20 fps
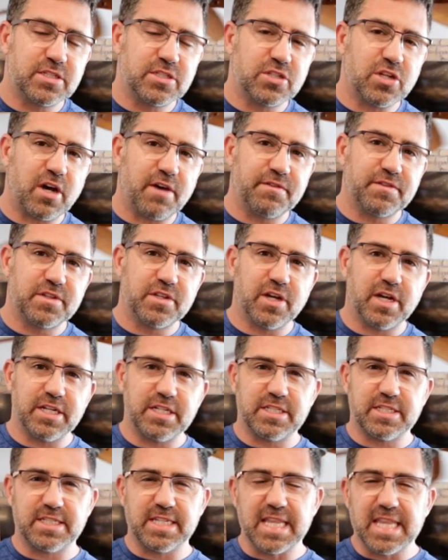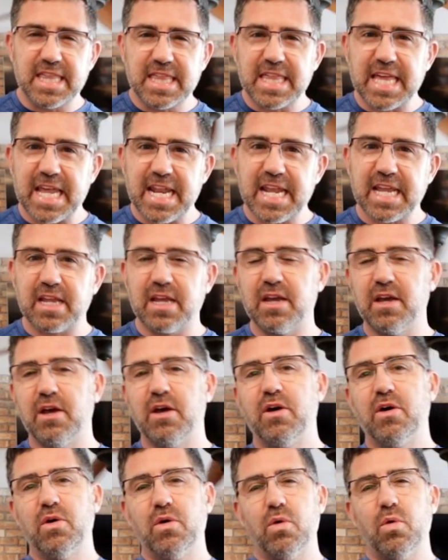soft touch synthetic
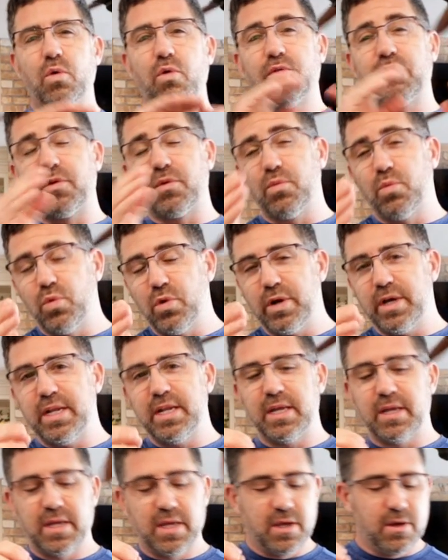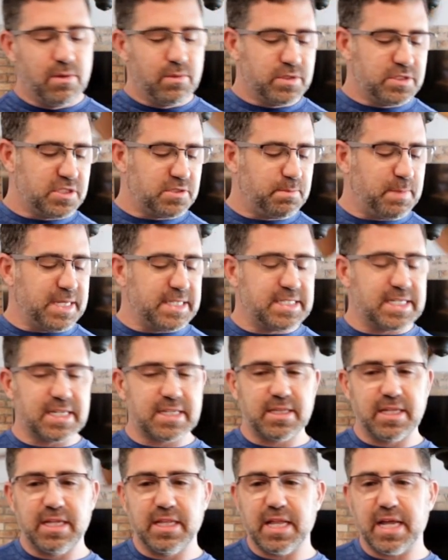over wood, which is
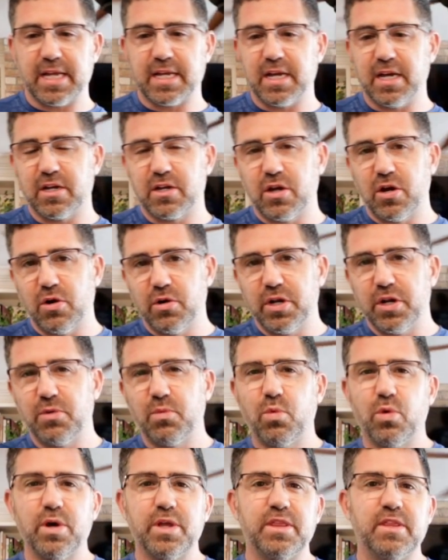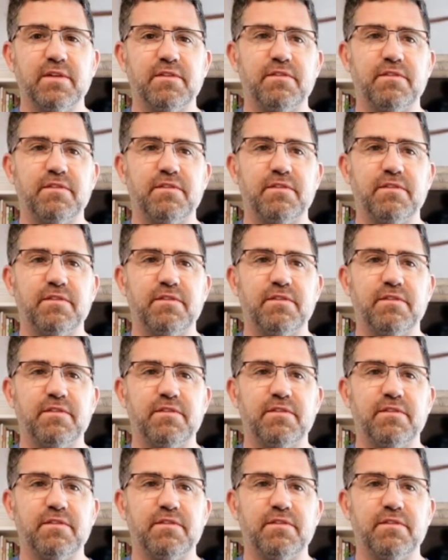basically like a coated wood